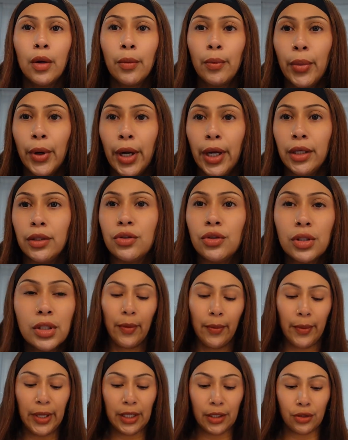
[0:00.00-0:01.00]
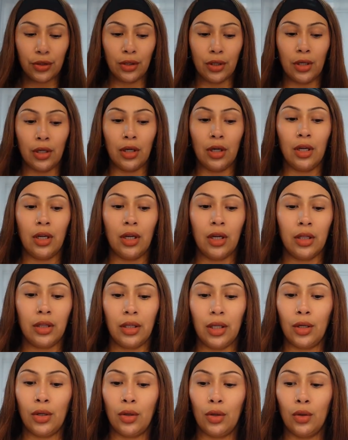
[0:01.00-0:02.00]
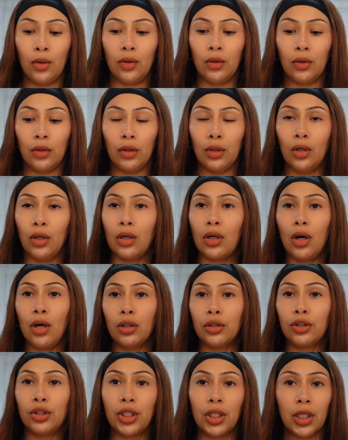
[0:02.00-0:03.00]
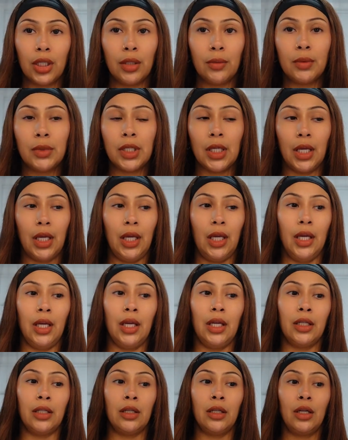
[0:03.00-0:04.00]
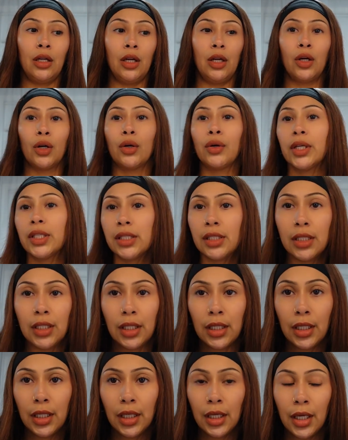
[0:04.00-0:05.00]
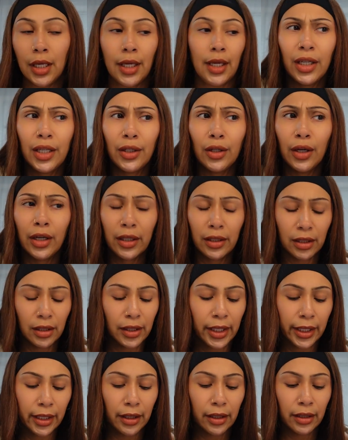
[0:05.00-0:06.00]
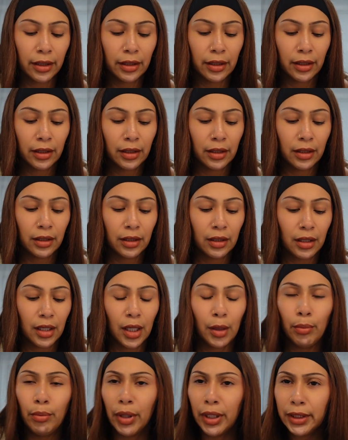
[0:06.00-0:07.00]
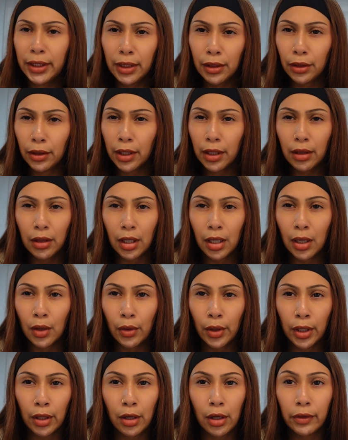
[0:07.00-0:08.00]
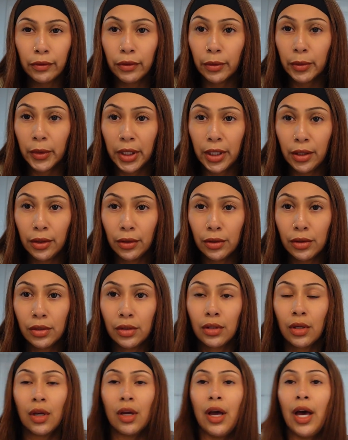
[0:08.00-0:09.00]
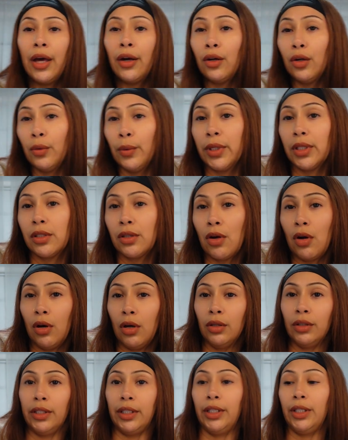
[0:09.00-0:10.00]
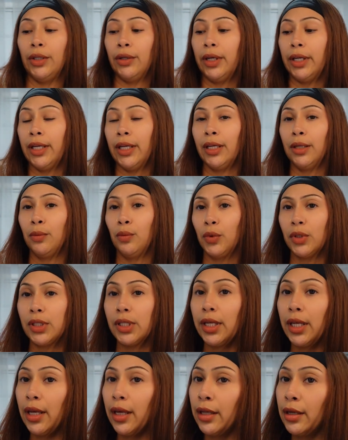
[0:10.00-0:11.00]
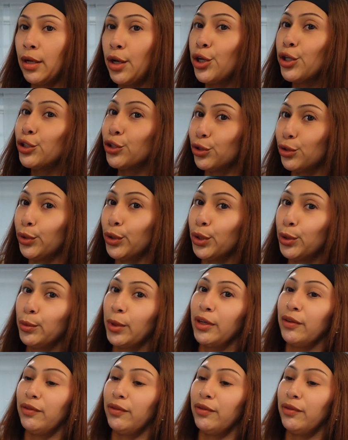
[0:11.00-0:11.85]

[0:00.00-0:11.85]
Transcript: But just make sure they don't look all chipped and crusty. And you got like a bunion looking thing going on from the heels. I don't know what it's called. And here I am once again showing you my